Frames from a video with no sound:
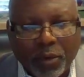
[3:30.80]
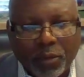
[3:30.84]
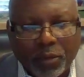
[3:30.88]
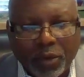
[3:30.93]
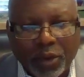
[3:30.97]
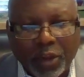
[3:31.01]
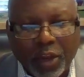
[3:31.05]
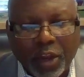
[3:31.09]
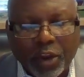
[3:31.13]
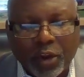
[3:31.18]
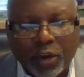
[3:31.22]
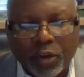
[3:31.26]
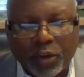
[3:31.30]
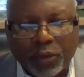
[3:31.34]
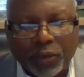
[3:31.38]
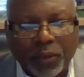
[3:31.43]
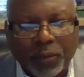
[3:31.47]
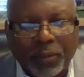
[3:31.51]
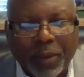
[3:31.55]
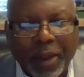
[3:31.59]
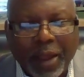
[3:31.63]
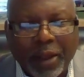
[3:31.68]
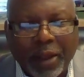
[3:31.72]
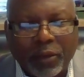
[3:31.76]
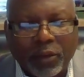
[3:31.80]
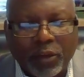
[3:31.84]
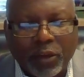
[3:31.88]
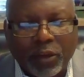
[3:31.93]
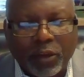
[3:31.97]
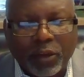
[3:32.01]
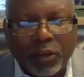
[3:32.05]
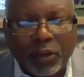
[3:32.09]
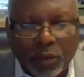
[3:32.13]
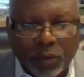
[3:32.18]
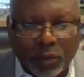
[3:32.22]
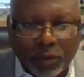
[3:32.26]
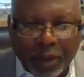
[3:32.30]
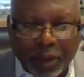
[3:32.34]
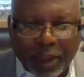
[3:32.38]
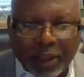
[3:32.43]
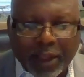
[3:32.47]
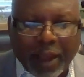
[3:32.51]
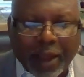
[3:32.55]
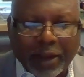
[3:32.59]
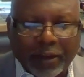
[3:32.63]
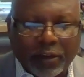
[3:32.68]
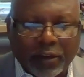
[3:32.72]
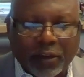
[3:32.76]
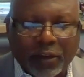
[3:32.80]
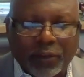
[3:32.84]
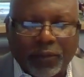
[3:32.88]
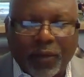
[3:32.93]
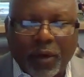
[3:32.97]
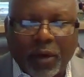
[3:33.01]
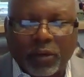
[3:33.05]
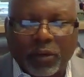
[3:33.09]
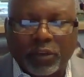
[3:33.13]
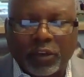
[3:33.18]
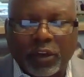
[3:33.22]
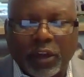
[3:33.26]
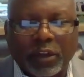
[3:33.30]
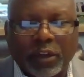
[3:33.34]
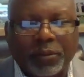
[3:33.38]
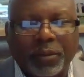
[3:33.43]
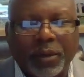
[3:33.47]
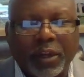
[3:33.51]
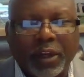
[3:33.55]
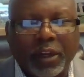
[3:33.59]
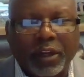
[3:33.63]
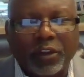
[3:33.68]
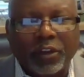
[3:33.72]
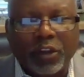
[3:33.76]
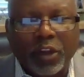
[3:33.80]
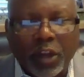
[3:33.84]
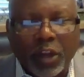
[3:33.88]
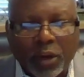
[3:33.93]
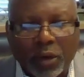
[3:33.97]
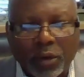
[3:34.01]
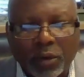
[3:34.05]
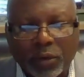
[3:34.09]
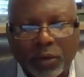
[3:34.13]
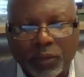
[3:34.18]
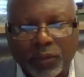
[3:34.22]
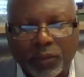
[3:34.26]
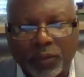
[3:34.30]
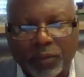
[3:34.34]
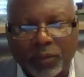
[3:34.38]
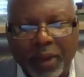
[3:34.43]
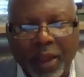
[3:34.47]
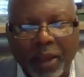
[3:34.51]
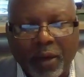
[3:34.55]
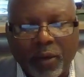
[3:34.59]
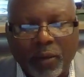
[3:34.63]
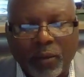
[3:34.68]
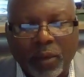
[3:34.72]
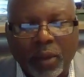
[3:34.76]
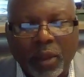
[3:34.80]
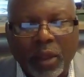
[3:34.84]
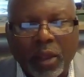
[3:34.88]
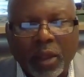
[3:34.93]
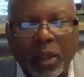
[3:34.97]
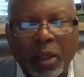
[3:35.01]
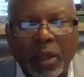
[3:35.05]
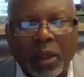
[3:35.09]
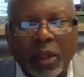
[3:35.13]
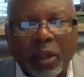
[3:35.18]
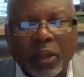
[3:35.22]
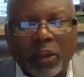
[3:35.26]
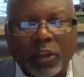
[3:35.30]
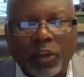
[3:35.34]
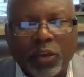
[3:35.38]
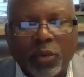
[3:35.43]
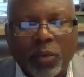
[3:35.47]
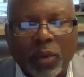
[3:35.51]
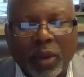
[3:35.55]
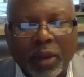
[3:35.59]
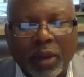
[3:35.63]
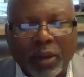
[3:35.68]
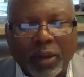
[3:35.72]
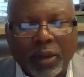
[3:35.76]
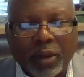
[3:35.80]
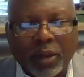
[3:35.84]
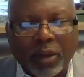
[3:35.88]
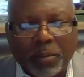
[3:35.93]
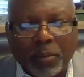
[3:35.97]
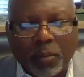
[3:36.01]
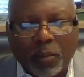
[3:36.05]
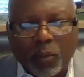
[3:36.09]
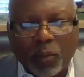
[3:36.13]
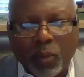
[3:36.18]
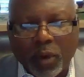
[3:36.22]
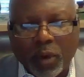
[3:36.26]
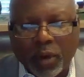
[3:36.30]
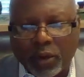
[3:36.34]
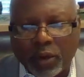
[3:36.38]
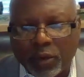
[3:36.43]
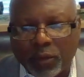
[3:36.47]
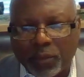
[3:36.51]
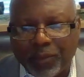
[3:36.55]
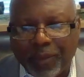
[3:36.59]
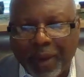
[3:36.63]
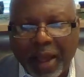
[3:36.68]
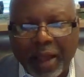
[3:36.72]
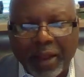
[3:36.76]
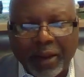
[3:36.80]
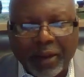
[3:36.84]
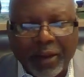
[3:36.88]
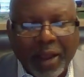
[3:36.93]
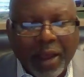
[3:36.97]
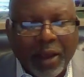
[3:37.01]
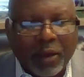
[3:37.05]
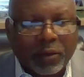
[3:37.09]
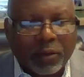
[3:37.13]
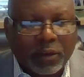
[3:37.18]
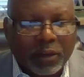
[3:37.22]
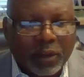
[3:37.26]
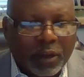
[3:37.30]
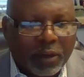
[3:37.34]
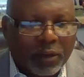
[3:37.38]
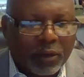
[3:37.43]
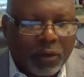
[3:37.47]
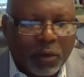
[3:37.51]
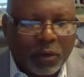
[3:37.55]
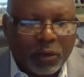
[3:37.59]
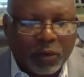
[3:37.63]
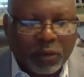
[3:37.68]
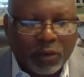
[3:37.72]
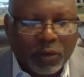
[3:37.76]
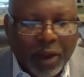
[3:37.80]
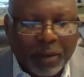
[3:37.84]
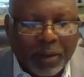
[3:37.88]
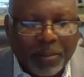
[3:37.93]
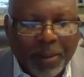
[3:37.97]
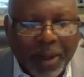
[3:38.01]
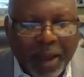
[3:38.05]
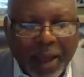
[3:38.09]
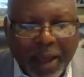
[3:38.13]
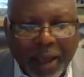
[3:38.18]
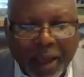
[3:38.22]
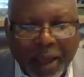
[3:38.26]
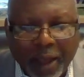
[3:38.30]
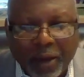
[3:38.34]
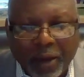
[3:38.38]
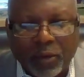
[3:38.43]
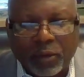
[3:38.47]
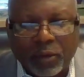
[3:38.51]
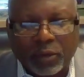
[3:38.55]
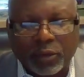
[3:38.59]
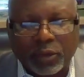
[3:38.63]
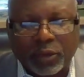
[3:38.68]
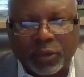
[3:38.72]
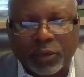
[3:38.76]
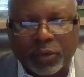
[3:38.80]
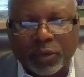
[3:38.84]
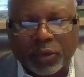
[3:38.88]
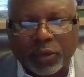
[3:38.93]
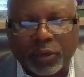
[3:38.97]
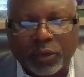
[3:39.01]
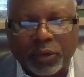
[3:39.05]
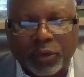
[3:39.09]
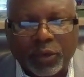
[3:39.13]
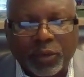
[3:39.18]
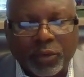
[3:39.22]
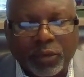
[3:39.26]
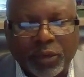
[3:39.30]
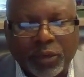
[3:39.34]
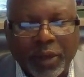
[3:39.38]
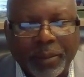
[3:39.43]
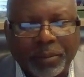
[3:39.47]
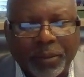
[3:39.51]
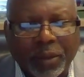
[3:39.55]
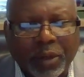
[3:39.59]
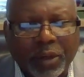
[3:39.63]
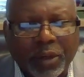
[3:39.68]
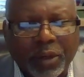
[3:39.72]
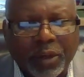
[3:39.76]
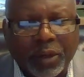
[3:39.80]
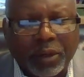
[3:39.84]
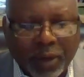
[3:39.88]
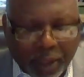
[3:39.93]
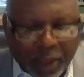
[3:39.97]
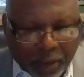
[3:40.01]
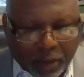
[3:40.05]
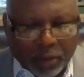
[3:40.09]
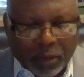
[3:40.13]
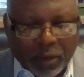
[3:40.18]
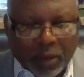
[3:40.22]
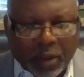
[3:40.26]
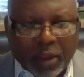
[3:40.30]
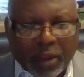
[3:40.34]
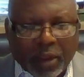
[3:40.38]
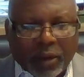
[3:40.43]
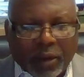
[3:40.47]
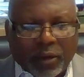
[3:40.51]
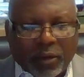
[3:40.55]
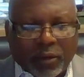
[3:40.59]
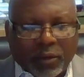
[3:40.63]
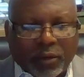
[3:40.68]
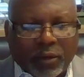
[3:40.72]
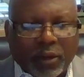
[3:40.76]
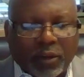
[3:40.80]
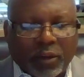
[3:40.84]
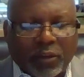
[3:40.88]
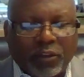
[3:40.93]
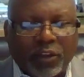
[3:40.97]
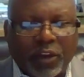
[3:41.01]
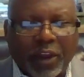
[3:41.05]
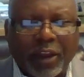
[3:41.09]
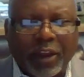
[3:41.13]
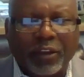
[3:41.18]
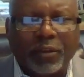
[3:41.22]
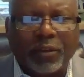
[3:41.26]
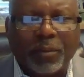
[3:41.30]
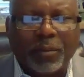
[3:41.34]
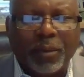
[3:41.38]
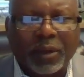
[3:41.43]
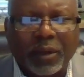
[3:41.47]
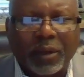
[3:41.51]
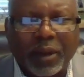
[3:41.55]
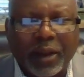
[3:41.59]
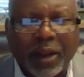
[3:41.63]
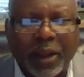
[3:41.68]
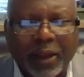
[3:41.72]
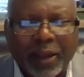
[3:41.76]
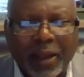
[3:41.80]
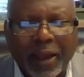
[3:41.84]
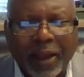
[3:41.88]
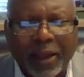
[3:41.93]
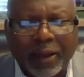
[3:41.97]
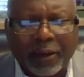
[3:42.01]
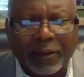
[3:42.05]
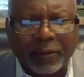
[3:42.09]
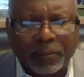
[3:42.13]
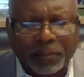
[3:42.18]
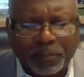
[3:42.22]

years from now they got the default judgment, and years from now you end up where you find out, say you go try to buy a house or do something, and you're like, there's this judgment that I got.